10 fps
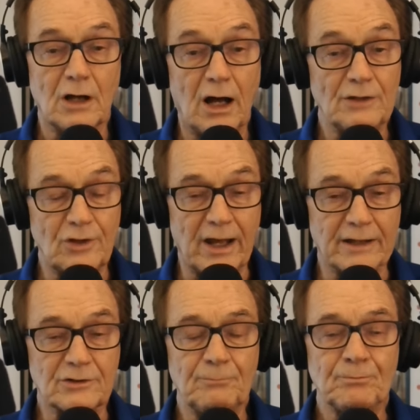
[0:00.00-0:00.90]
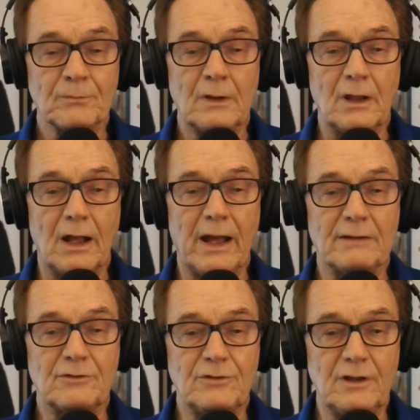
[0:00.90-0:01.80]
contact
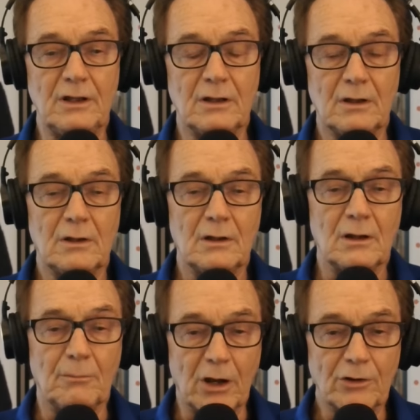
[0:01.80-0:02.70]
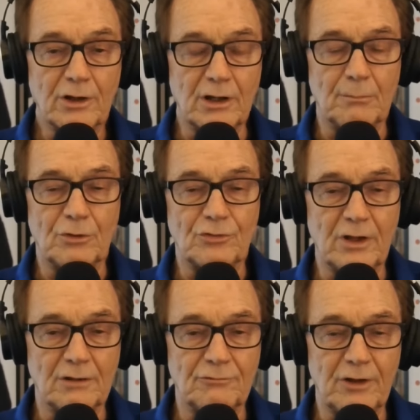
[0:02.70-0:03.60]
at the American
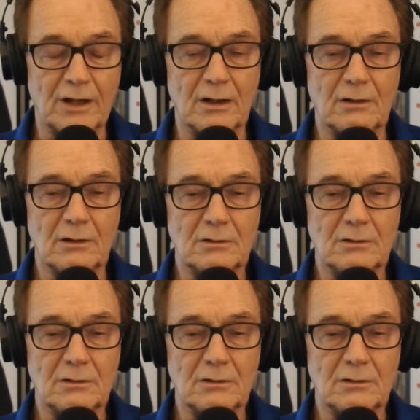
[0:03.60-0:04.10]
Embassy in Vienna,